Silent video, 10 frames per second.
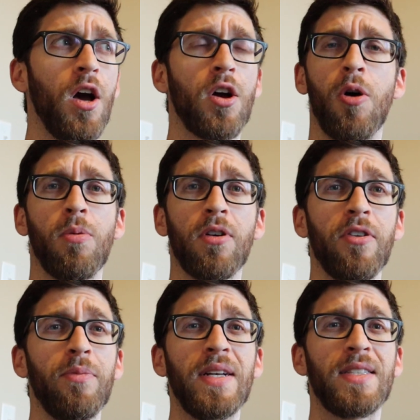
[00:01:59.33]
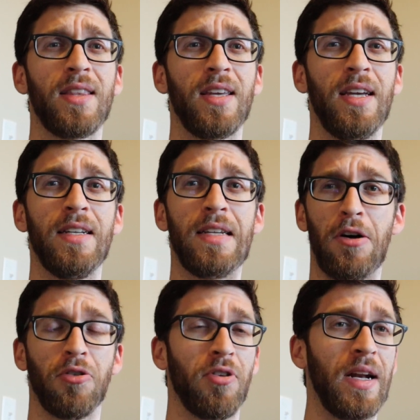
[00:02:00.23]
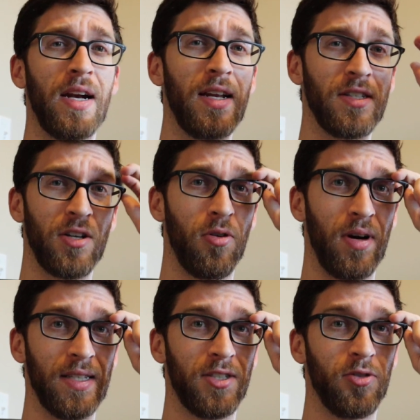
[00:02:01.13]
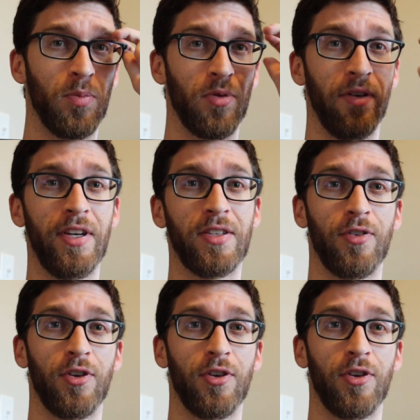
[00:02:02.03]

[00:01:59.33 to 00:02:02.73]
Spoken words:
a coworker of mine said that he downgraded his OS to a previous